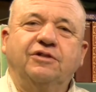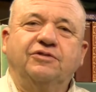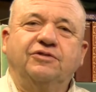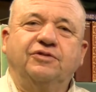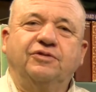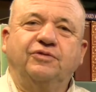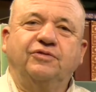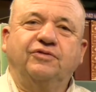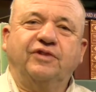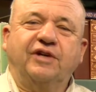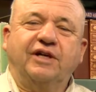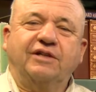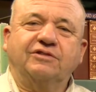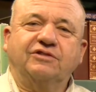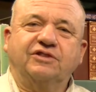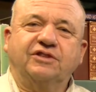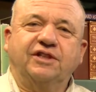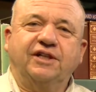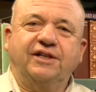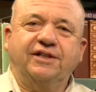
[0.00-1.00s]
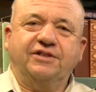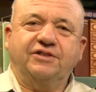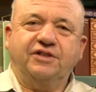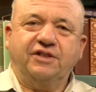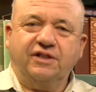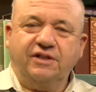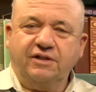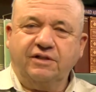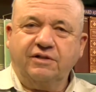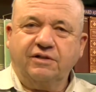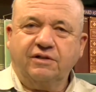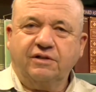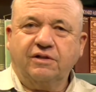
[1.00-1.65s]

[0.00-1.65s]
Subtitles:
2018.